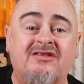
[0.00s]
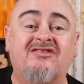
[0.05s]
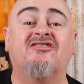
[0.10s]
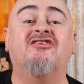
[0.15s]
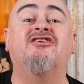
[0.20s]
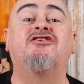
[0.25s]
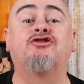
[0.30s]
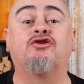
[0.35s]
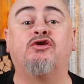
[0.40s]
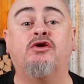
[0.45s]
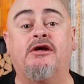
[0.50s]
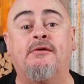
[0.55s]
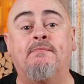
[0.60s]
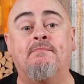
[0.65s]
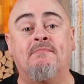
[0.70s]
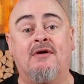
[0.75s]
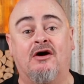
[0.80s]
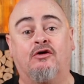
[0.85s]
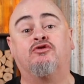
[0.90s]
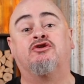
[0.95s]
It's literally
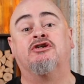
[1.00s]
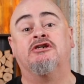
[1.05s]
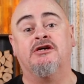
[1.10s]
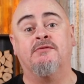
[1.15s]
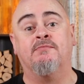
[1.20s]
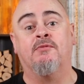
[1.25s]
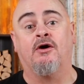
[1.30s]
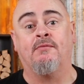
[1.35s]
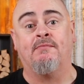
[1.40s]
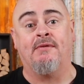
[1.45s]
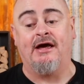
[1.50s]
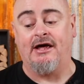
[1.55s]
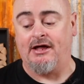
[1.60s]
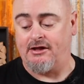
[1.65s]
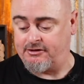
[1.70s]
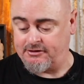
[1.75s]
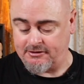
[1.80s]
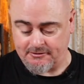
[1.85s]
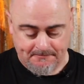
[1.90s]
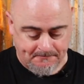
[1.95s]
melting in my mouth.